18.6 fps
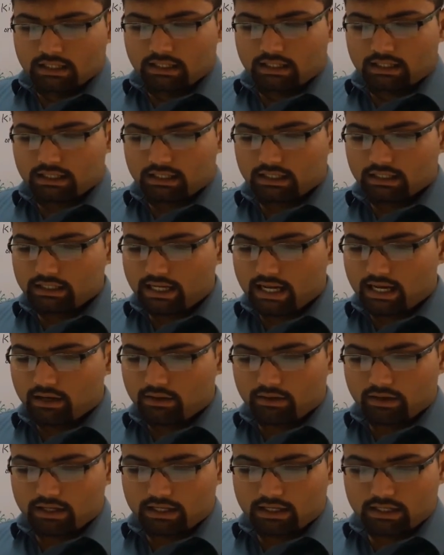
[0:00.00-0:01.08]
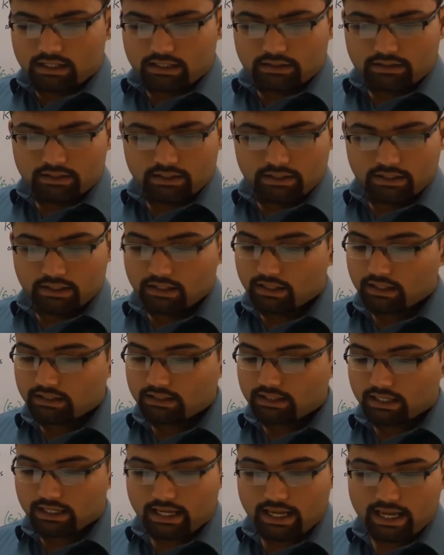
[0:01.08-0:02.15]
Uh, now, uh,
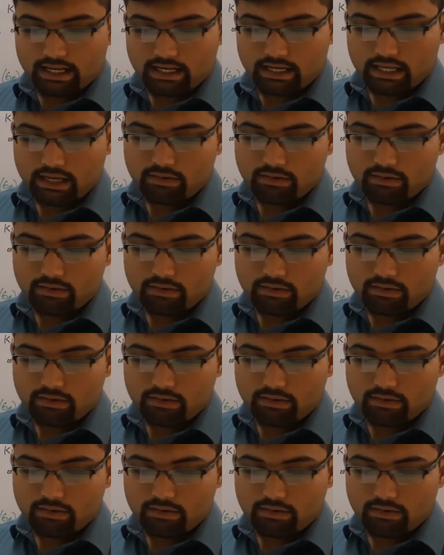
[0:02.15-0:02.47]
again,